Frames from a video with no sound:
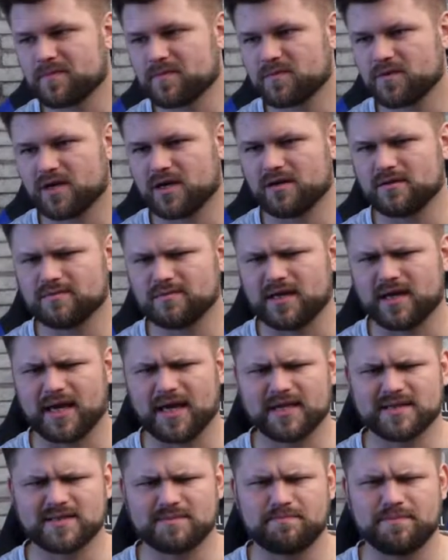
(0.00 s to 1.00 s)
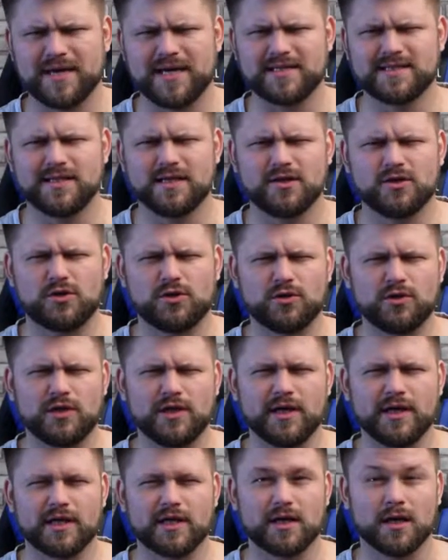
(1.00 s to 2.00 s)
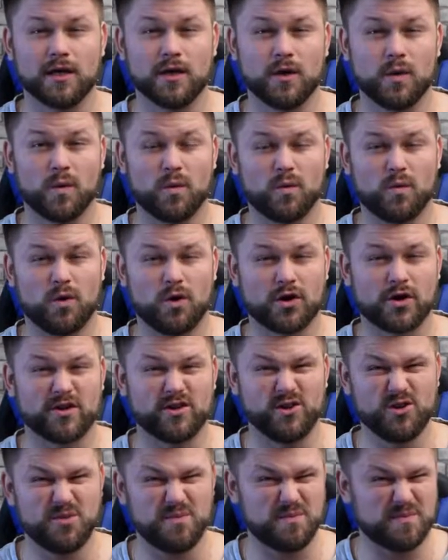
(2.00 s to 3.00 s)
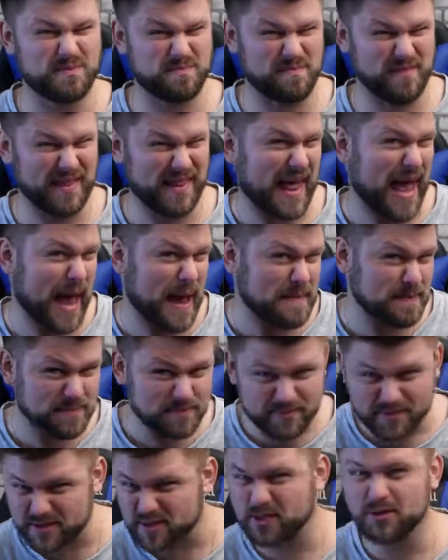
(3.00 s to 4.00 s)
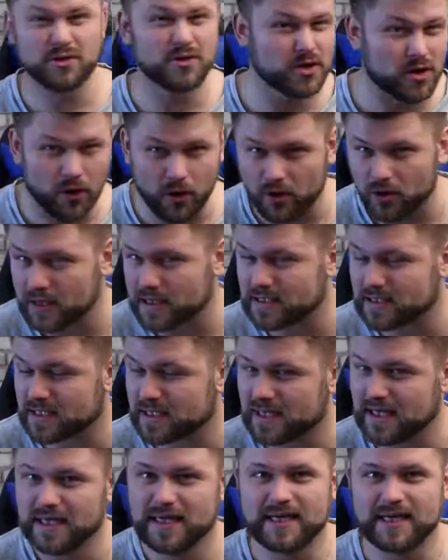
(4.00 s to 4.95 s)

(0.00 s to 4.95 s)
well, I guess P C cooling water loop lamp, you'd call it.